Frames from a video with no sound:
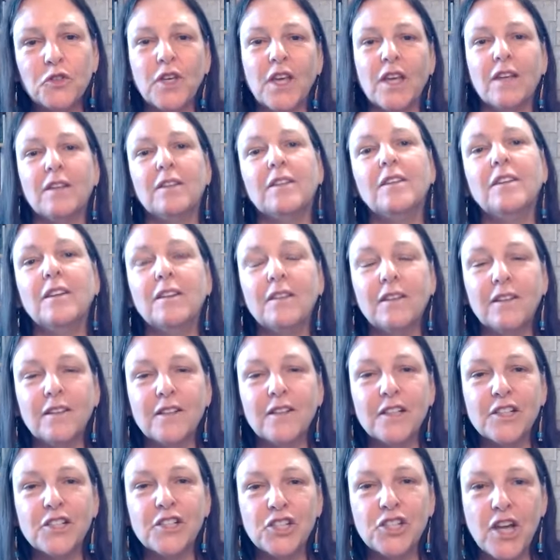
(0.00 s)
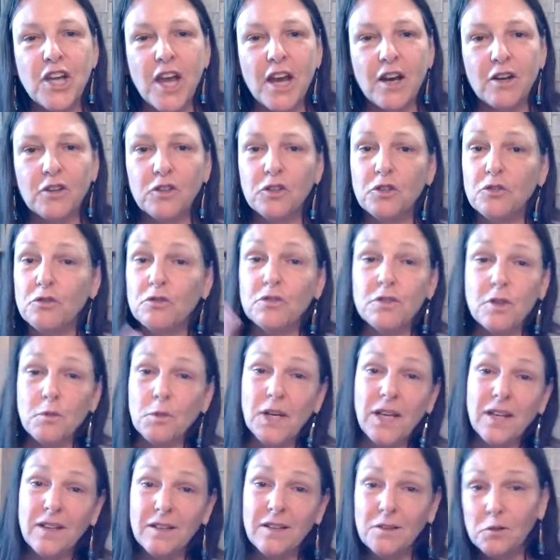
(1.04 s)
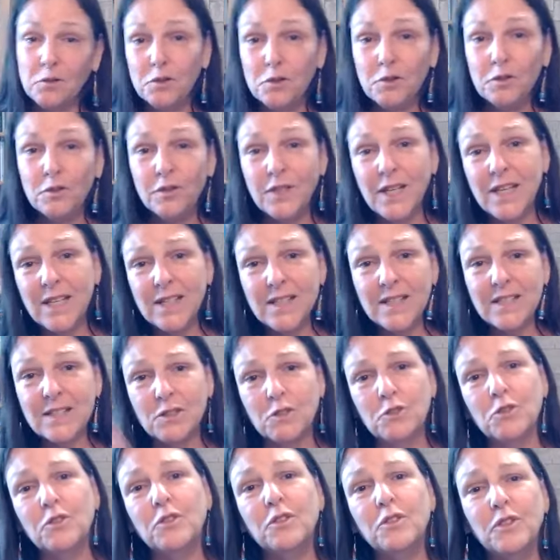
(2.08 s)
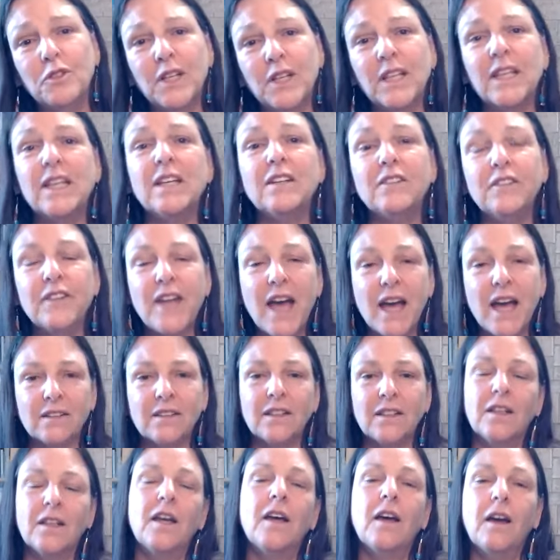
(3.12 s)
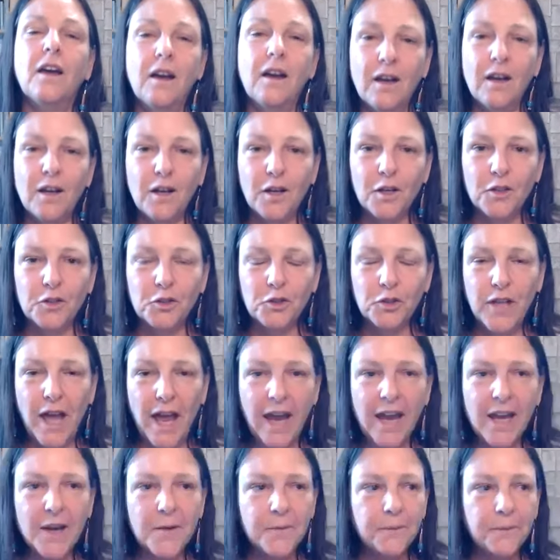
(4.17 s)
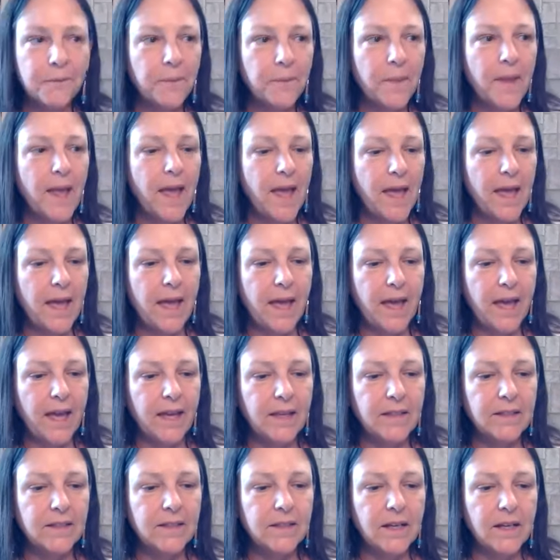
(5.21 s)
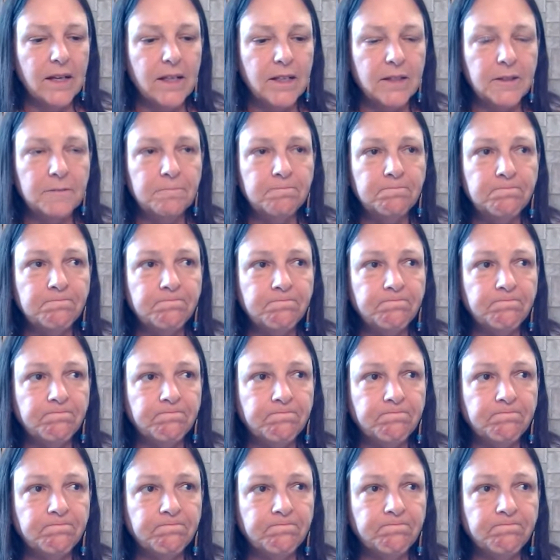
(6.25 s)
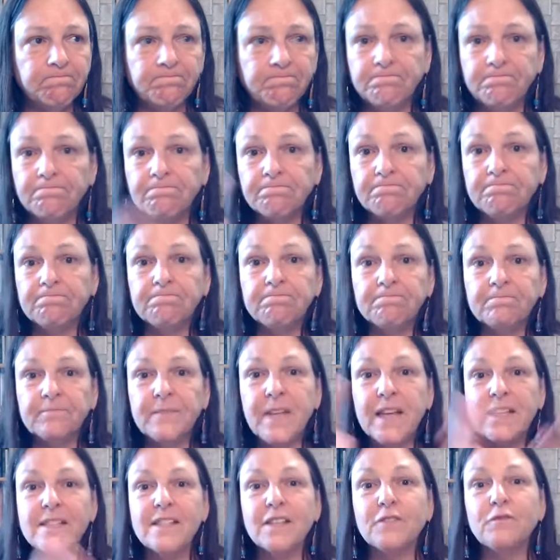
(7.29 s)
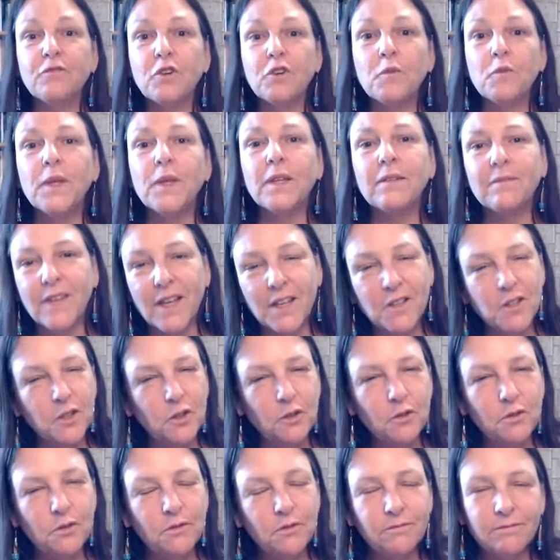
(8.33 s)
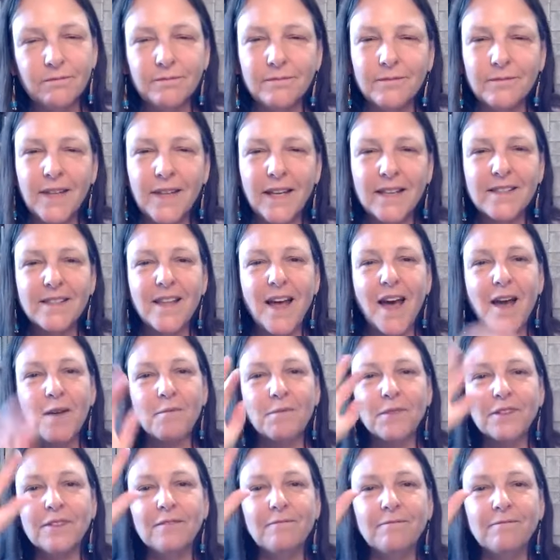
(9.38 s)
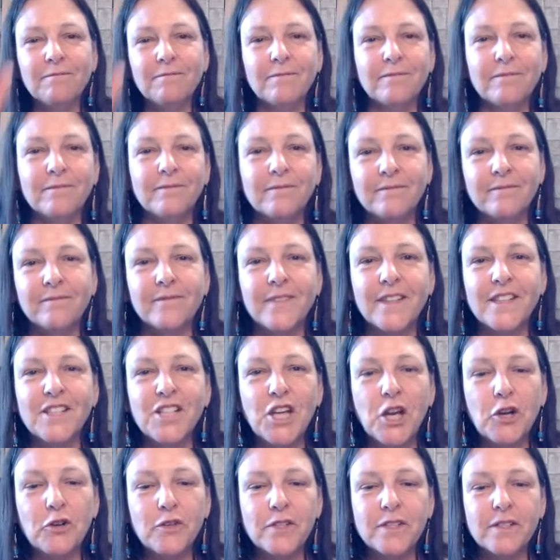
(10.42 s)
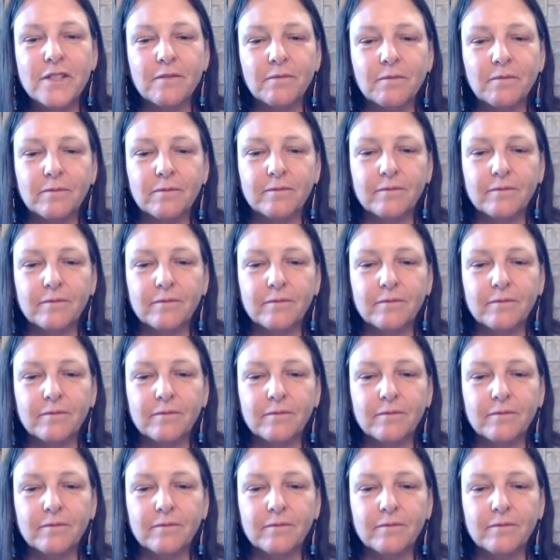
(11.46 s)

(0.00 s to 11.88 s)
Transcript: you can share to somebody who needs to hear that today. And that's it for me. Catch you next time. Cheers.